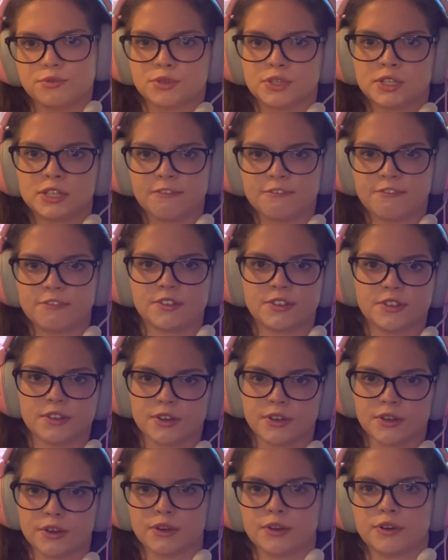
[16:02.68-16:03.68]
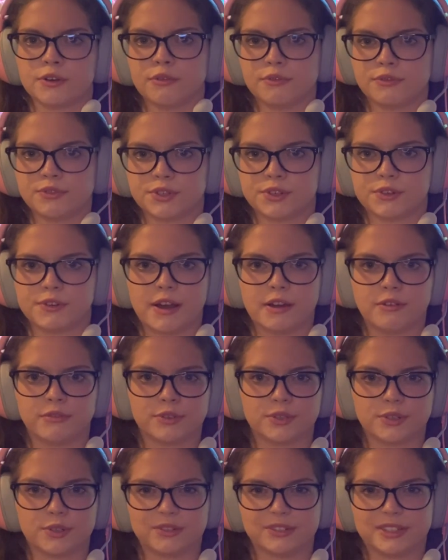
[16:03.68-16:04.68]
shift the hooves
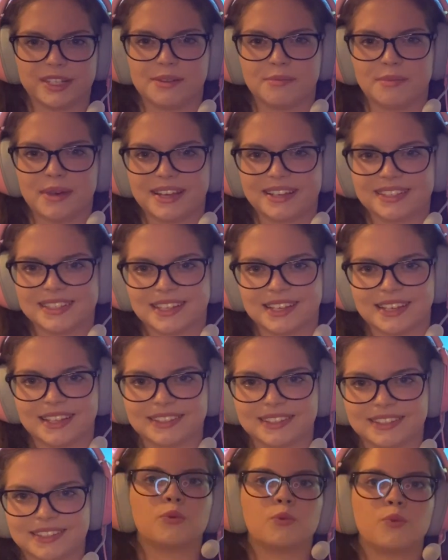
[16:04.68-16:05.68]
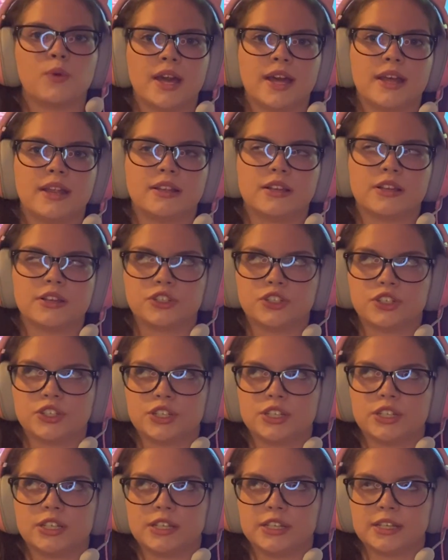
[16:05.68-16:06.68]
around so they make sense. When
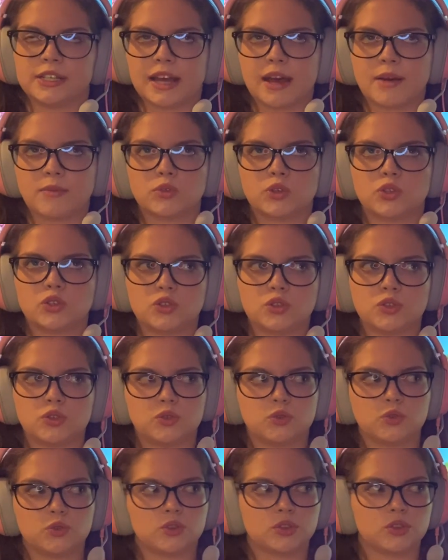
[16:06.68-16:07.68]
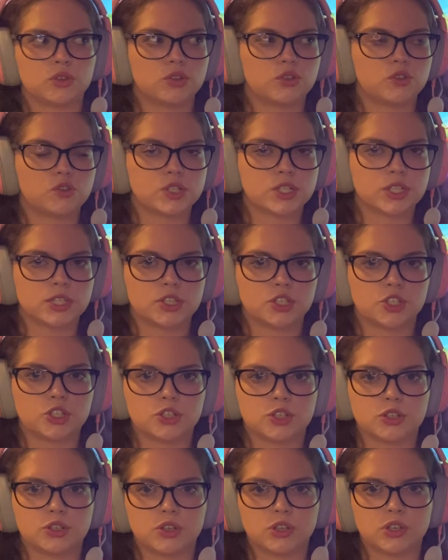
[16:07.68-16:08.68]
she comes to the
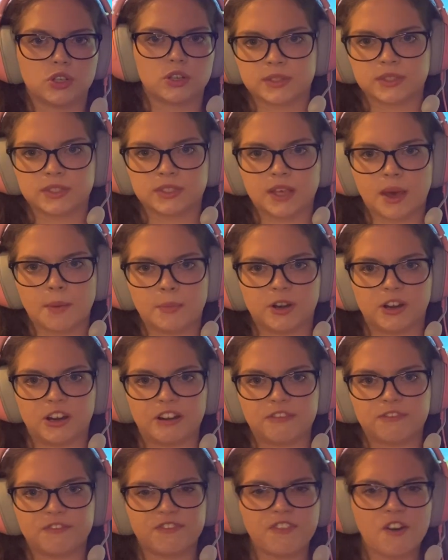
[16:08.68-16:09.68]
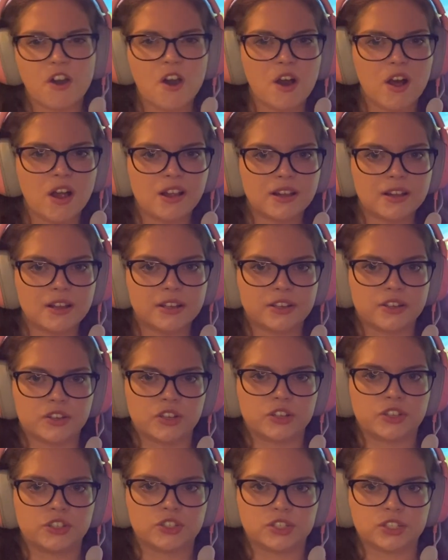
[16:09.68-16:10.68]
transition summer fall,
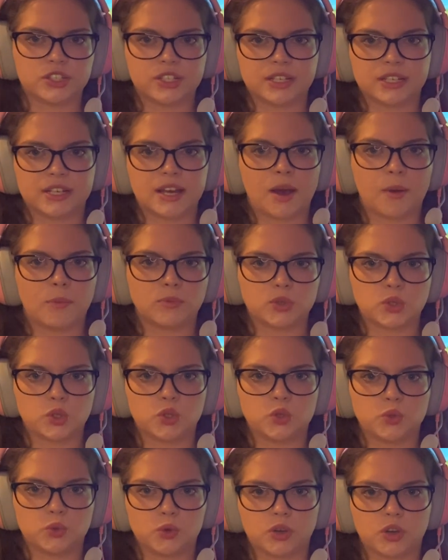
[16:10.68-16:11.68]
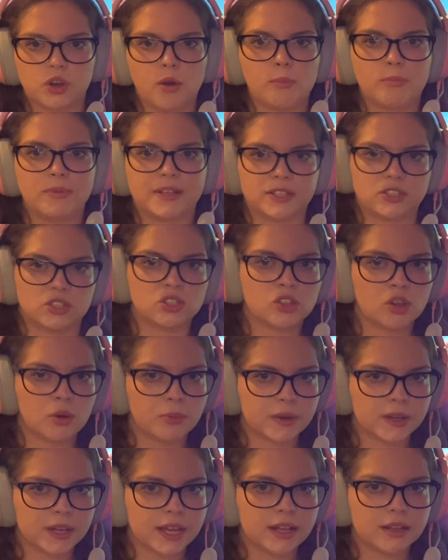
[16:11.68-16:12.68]
she comes to a complete
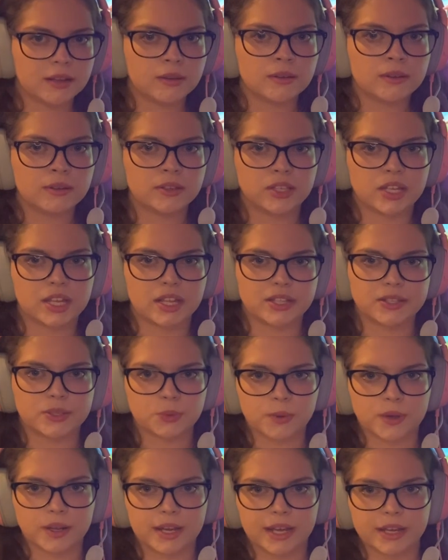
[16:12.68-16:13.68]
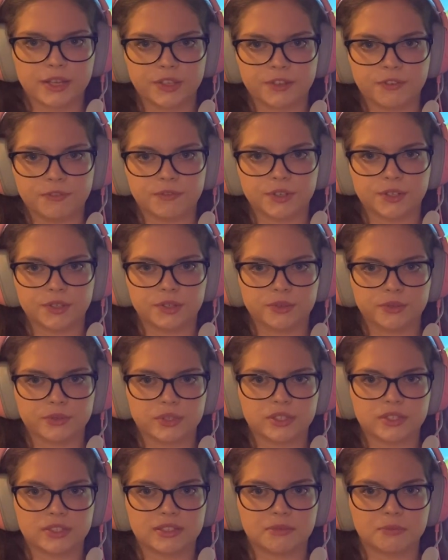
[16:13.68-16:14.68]
stop again. That's when I
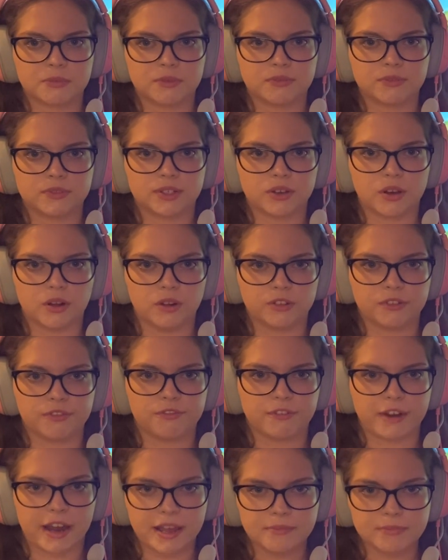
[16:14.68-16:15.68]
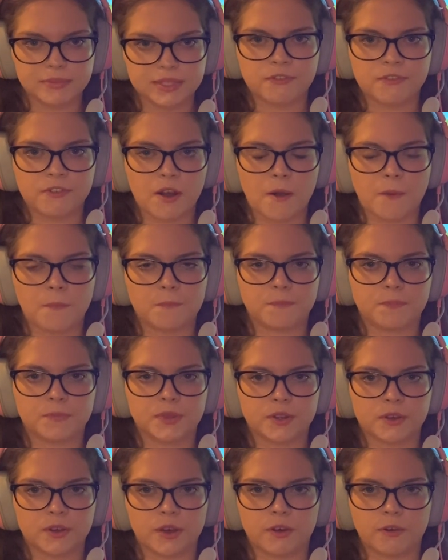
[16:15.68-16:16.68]
reused some of the old frames from
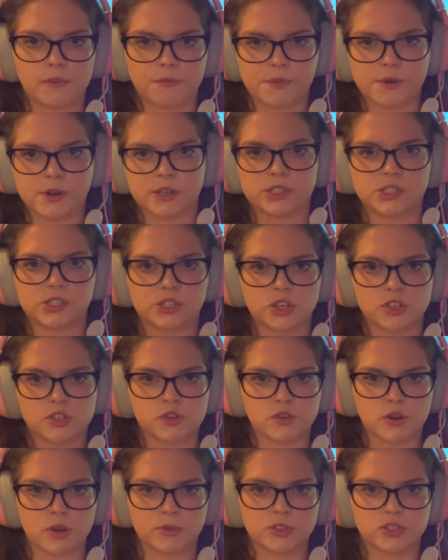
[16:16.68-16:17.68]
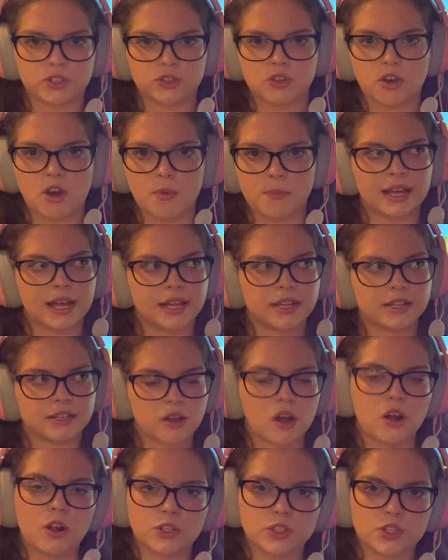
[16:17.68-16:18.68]
the first trot stop
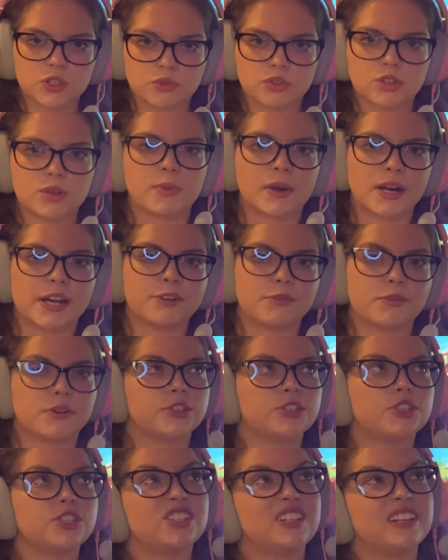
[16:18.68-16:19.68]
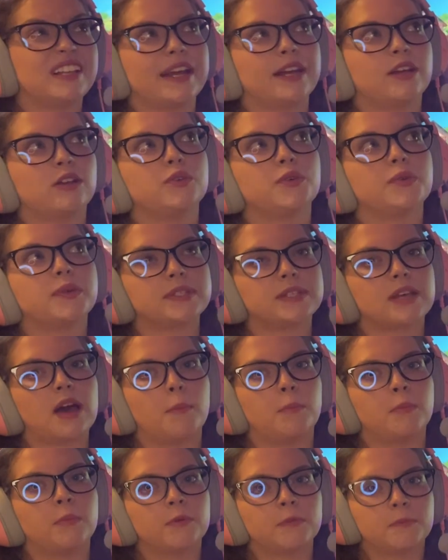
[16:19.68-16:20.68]
and also the part where she like looks
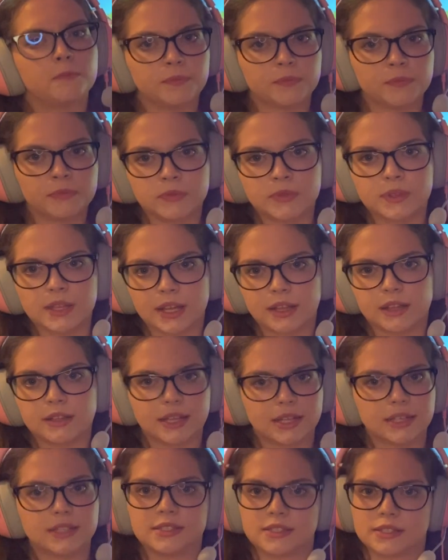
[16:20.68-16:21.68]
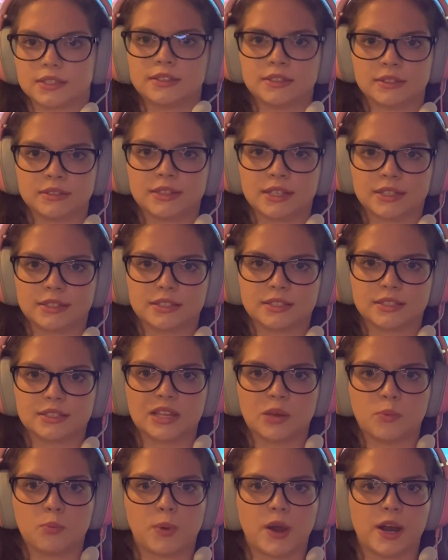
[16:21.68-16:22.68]
up. That's the
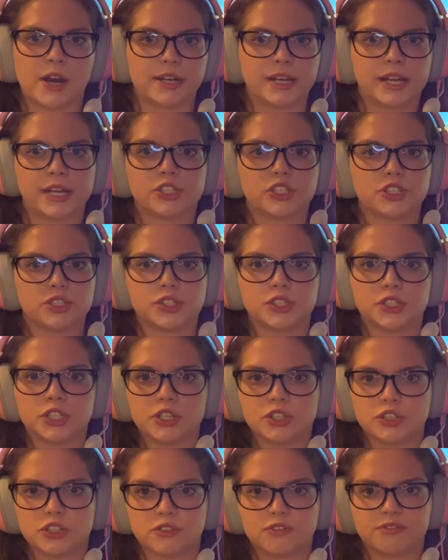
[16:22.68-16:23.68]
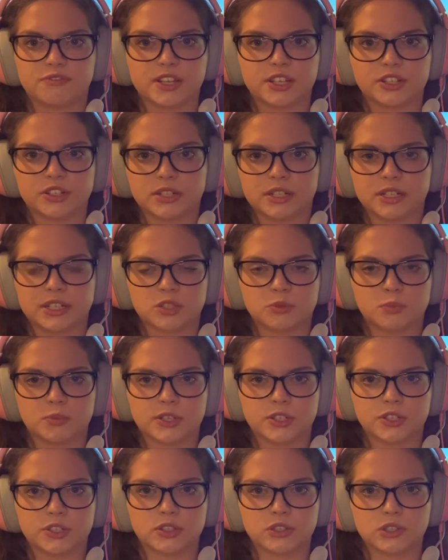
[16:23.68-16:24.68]
same part. I just changed the facial
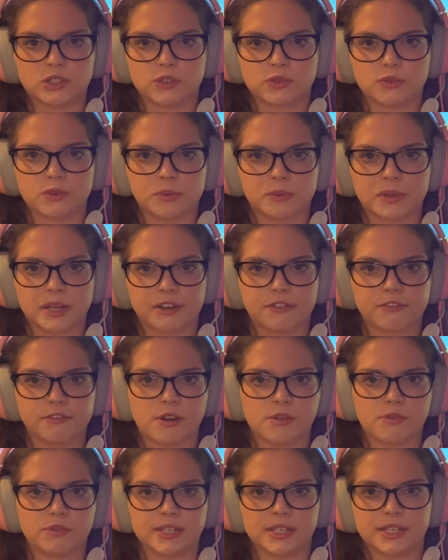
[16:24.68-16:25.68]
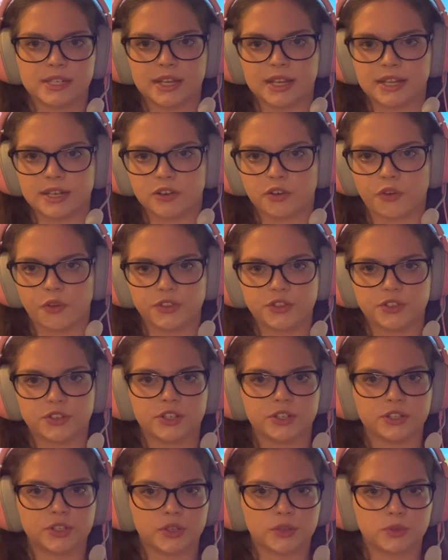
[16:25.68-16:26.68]
expressions from like frowny and
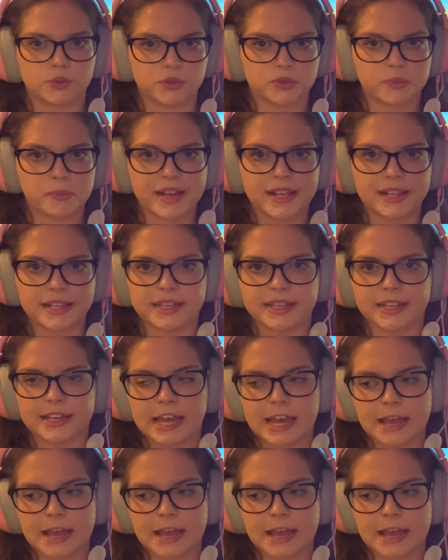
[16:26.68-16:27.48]
concerned to smiling,